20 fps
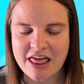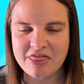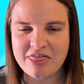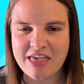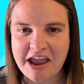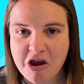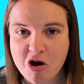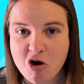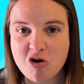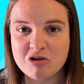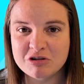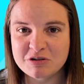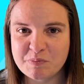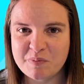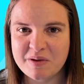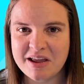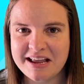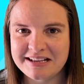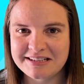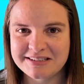There could
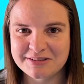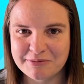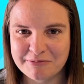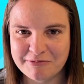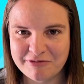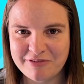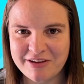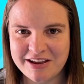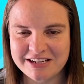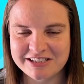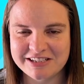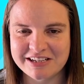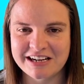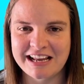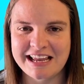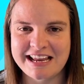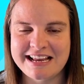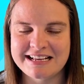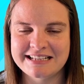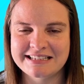be some fixture
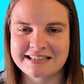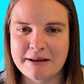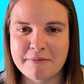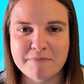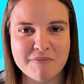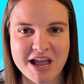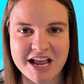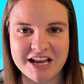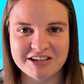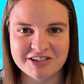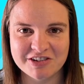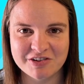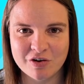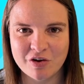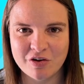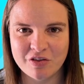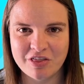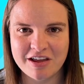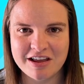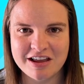leaks, so make
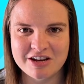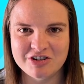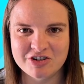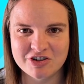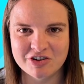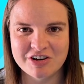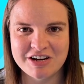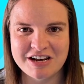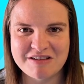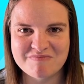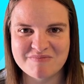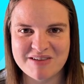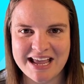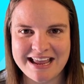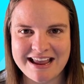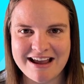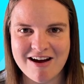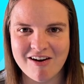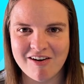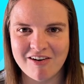sure that you're joining
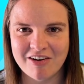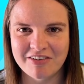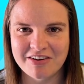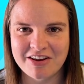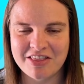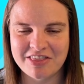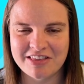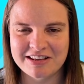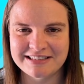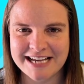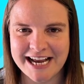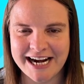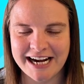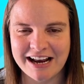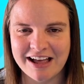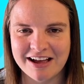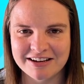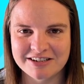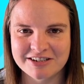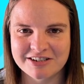me on the
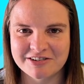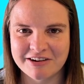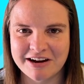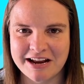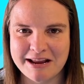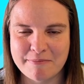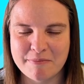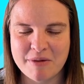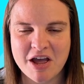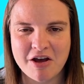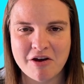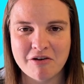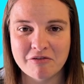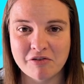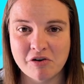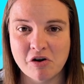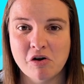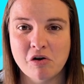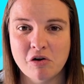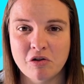deadline stream
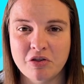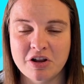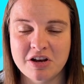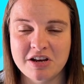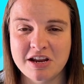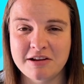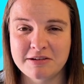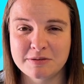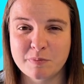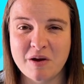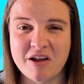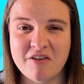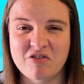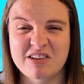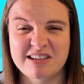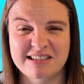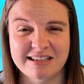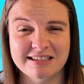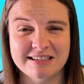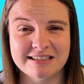for all the news. But if
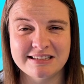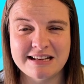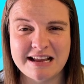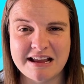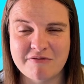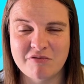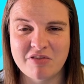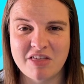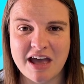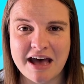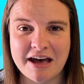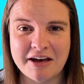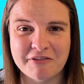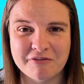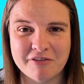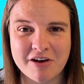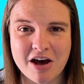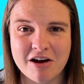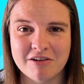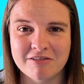there's a sniff that
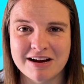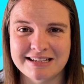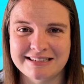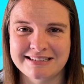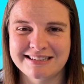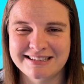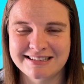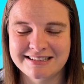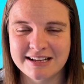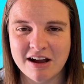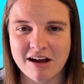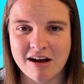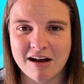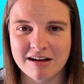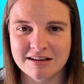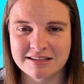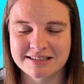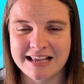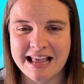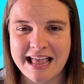Alvarez
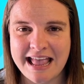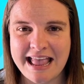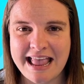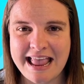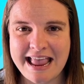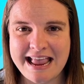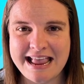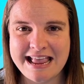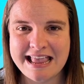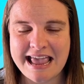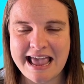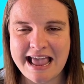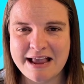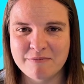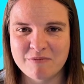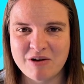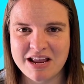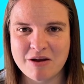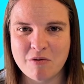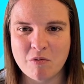starts in game
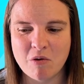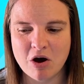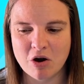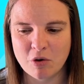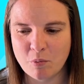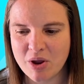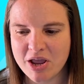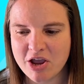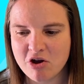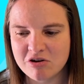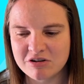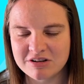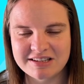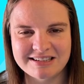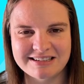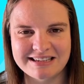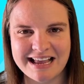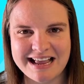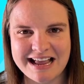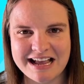week 1, we could
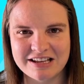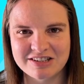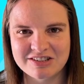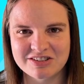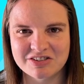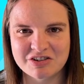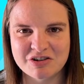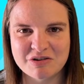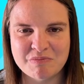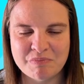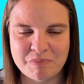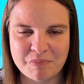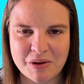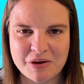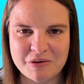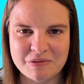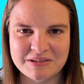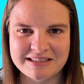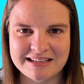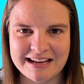see a sudden
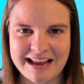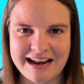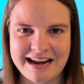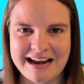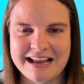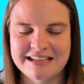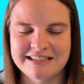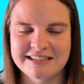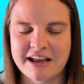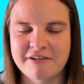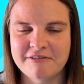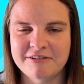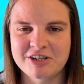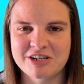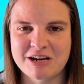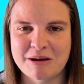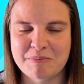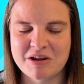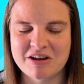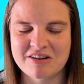boost in his
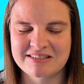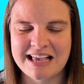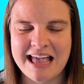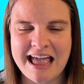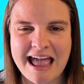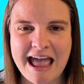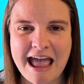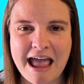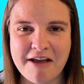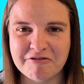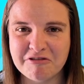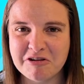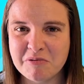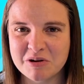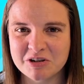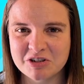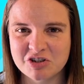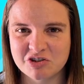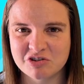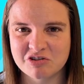ownership because
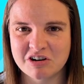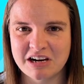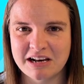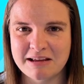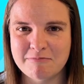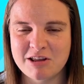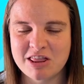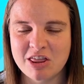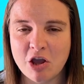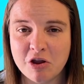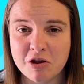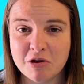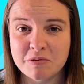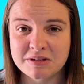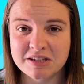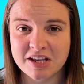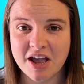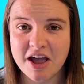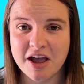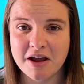everyone's struggling with who
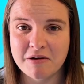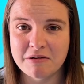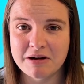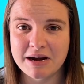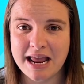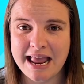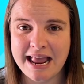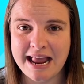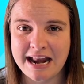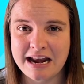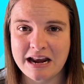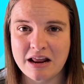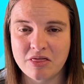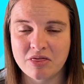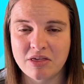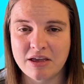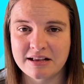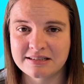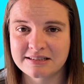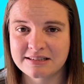to own in
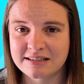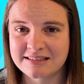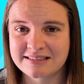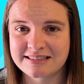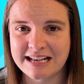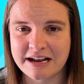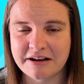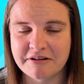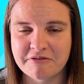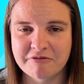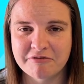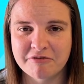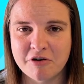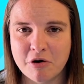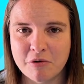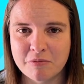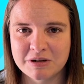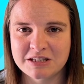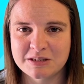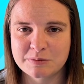this second
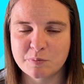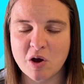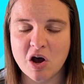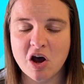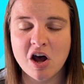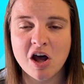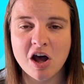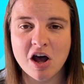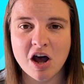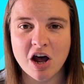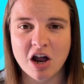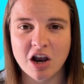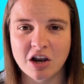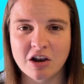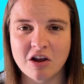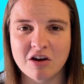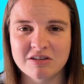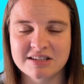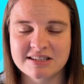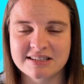forward spot
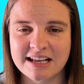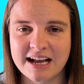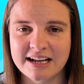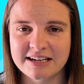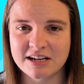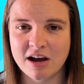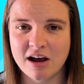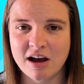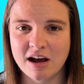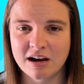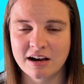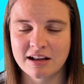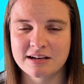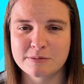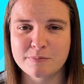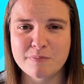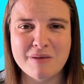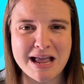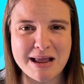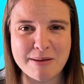alongside
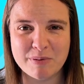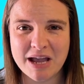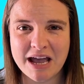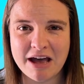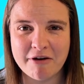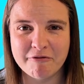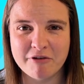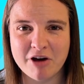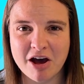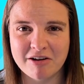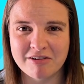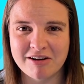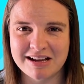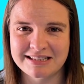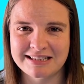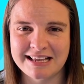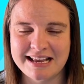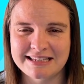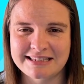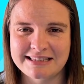Haaland. Maybe
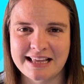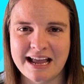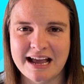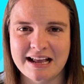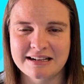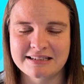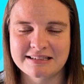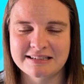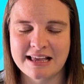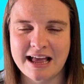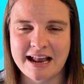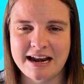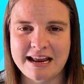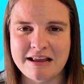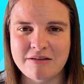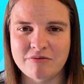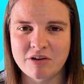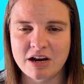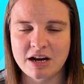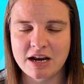Alvarez is the answer, and
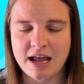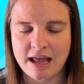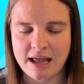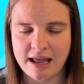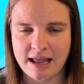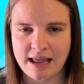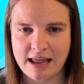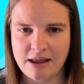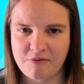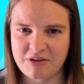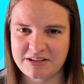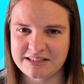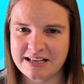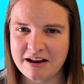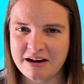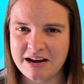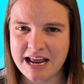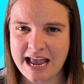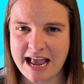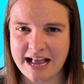even if he's
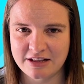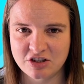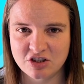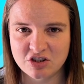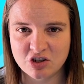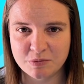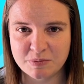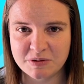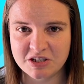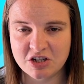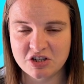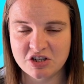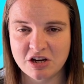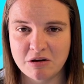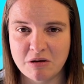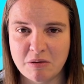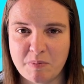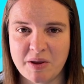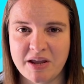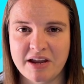only getting
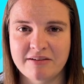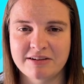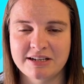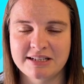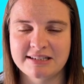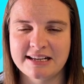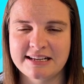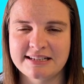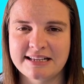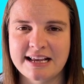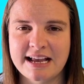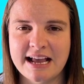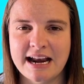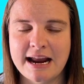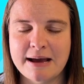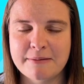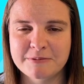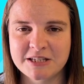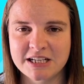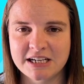substitute appearances, he can
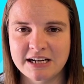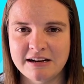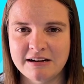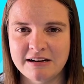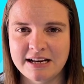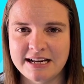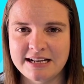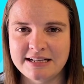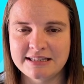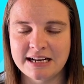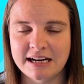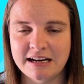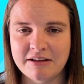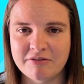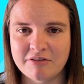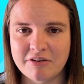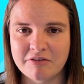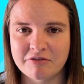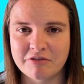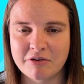absolutely
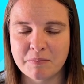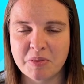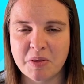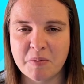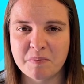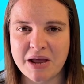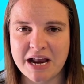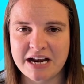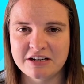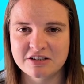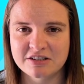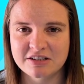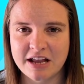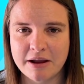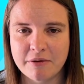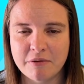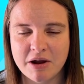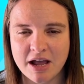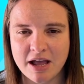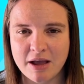deliver from the bench.
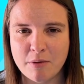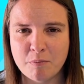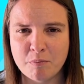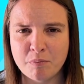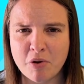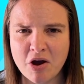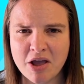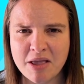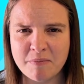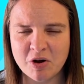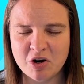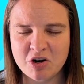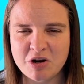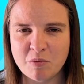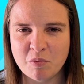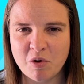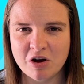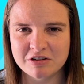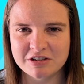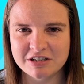So put him on your
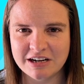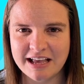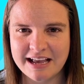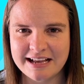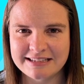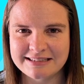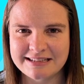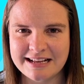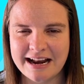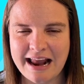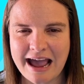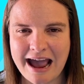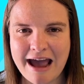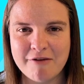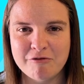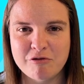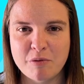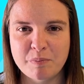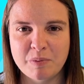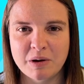watch list and
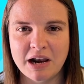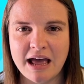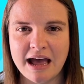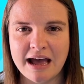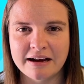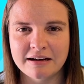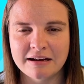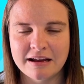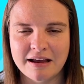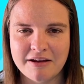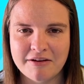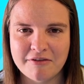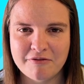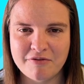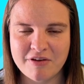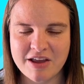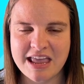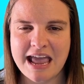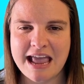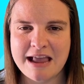have a plan
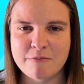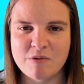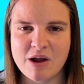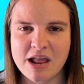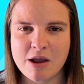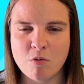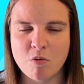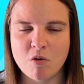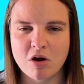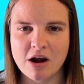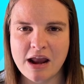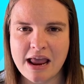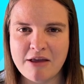for game week 1.